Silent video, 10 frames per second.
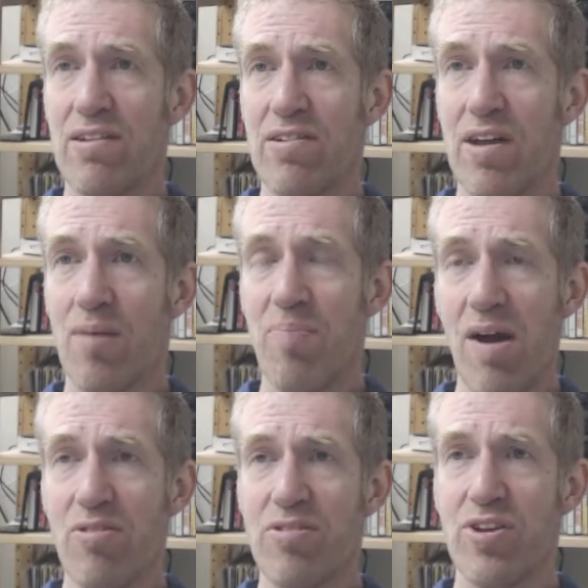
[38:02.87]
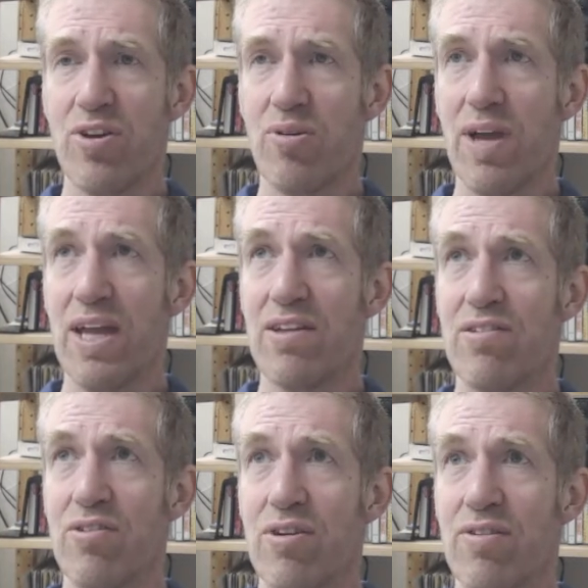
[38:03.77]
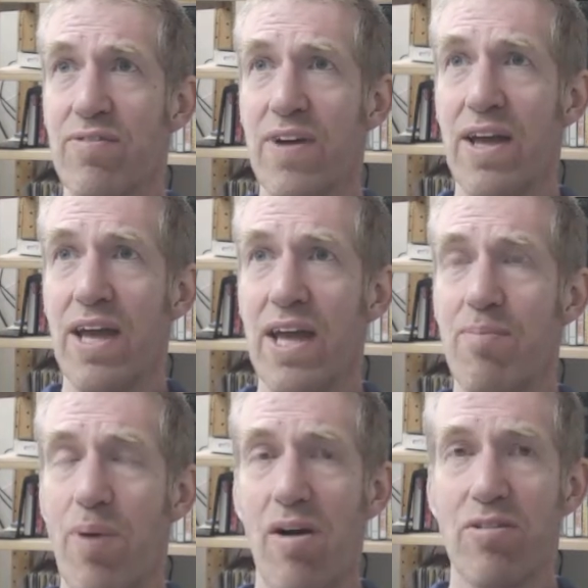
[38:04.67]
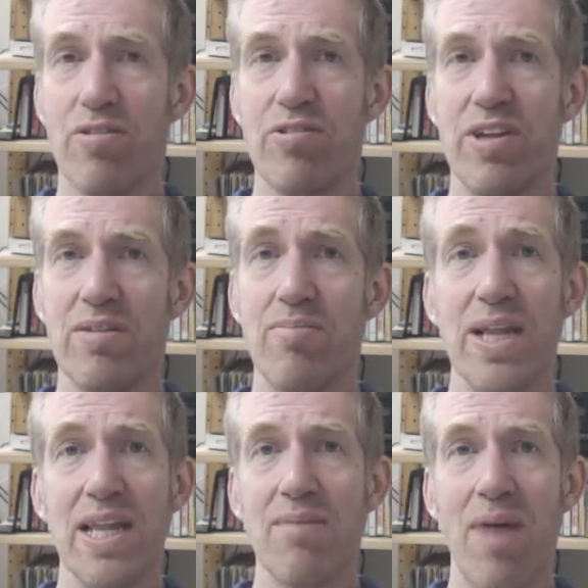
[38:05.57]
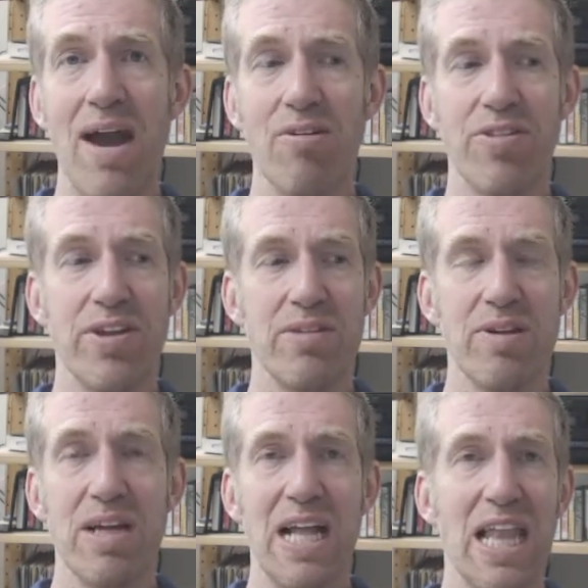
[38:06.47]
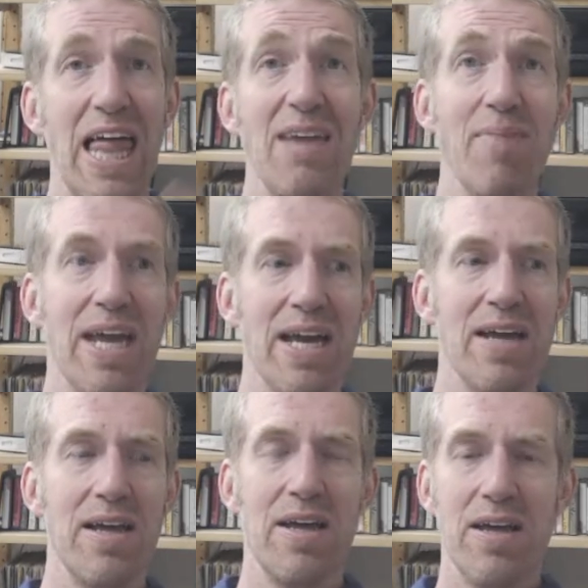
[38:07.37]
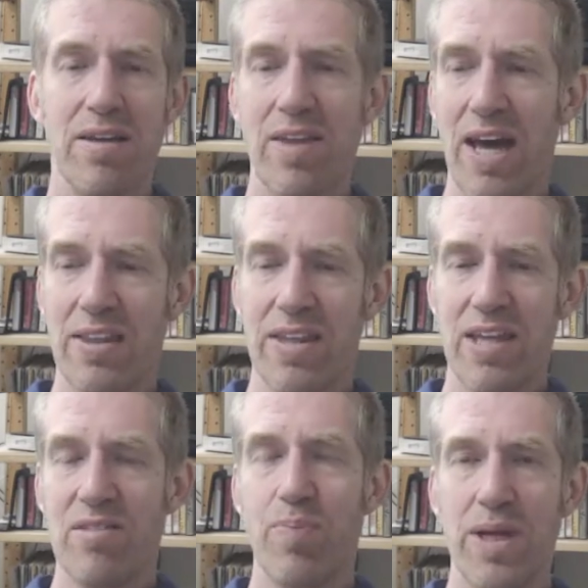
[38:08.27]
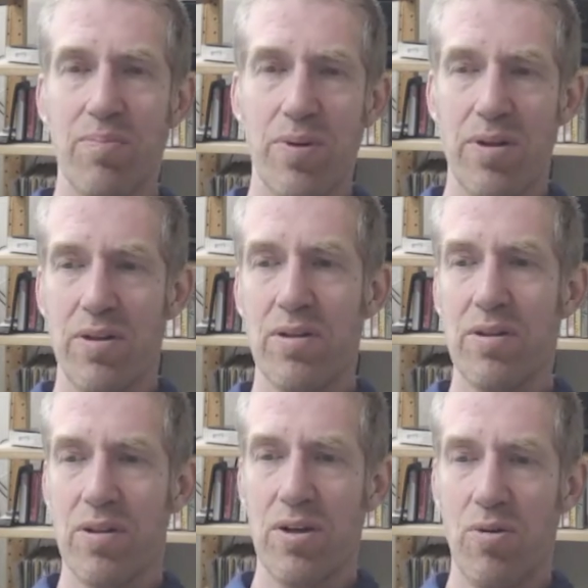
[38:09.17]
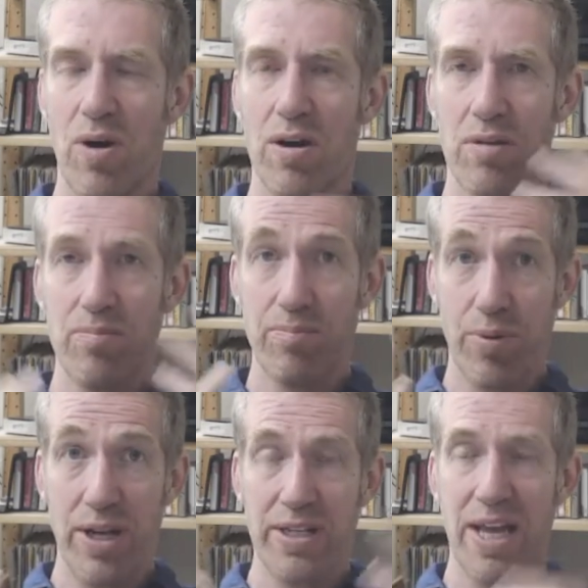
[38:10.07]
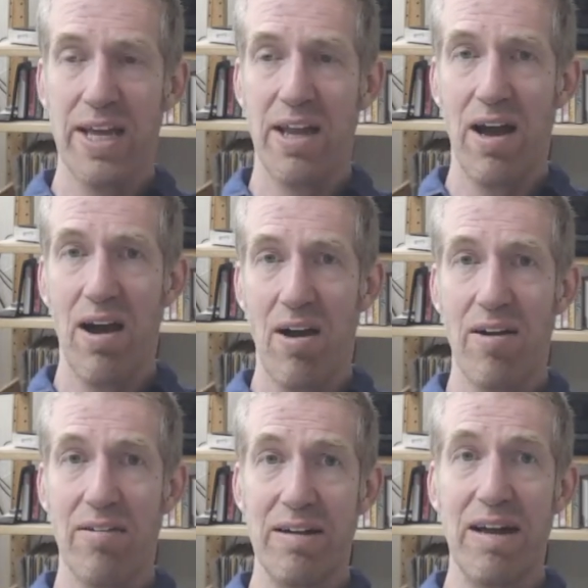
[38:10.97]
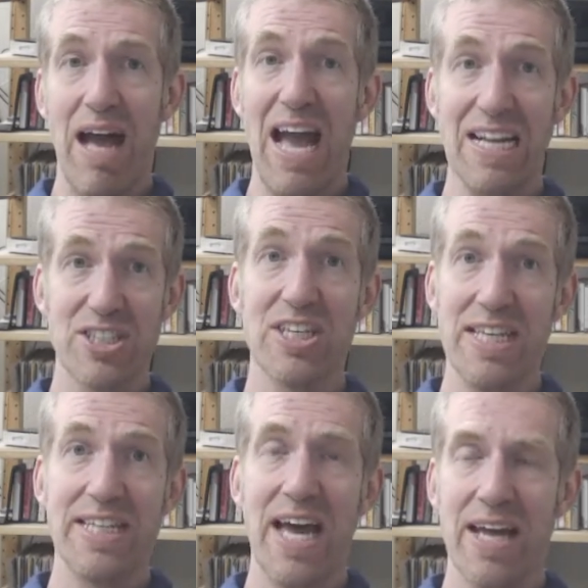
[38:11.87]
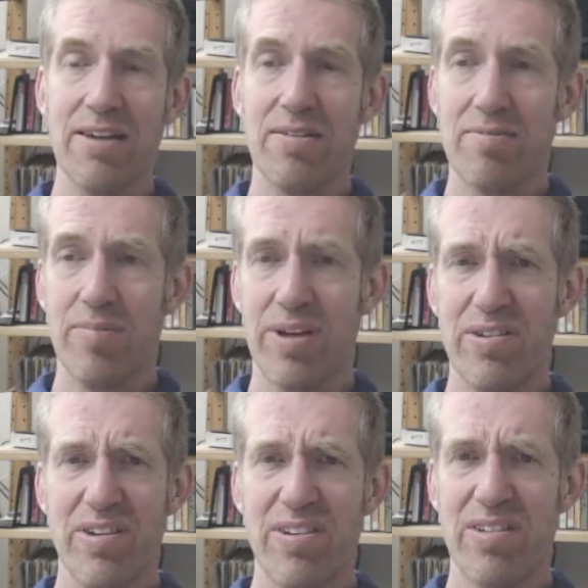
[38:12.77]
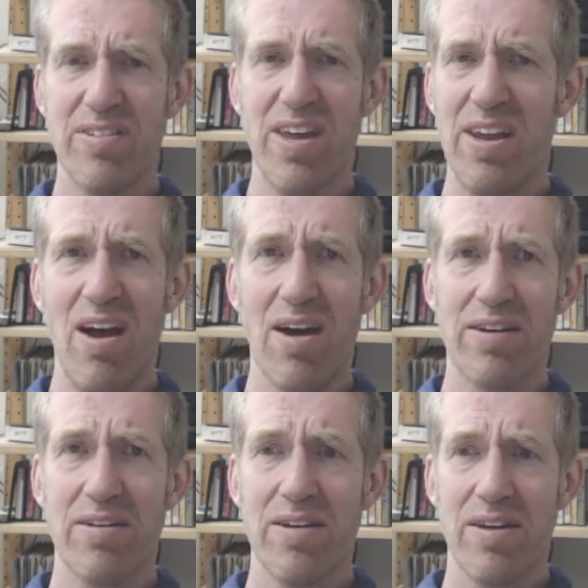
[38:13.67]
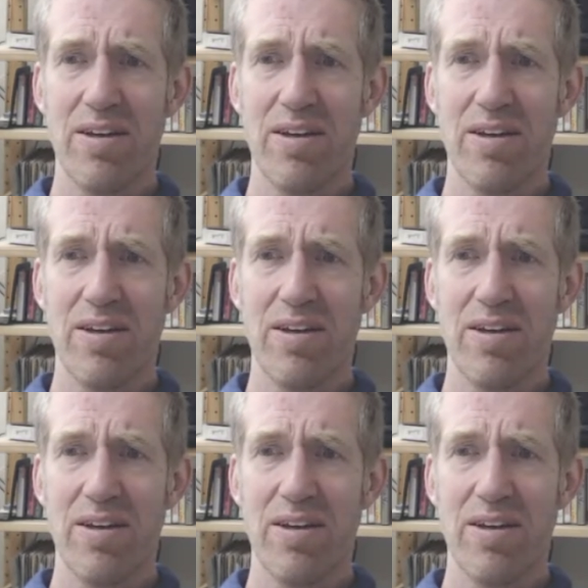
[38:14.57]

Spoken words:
he's opposed to is sort of hypocrisy and mealy-mouthed and claiming that these people who are brain dead are actually dead, because he says they're not.